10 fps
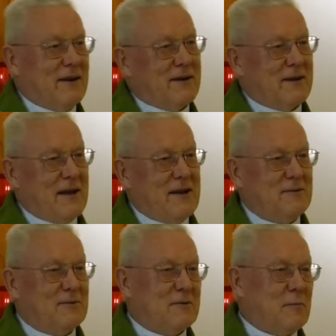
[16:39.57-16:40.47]
her
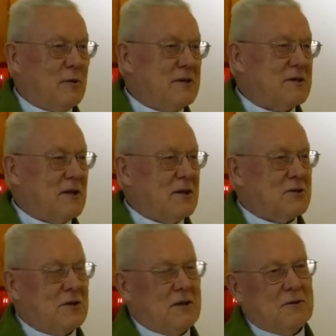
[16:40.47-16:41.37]
again to the police
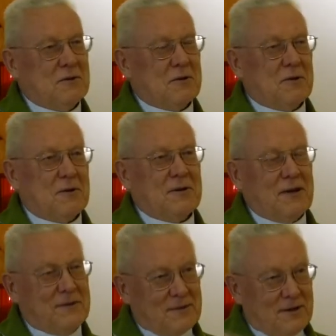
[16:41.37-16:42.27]
station and to the court,
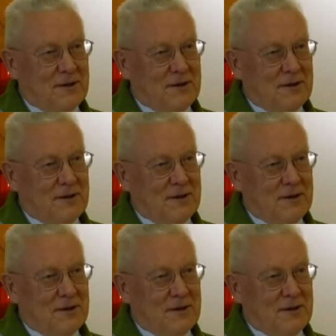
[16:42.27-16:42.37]
and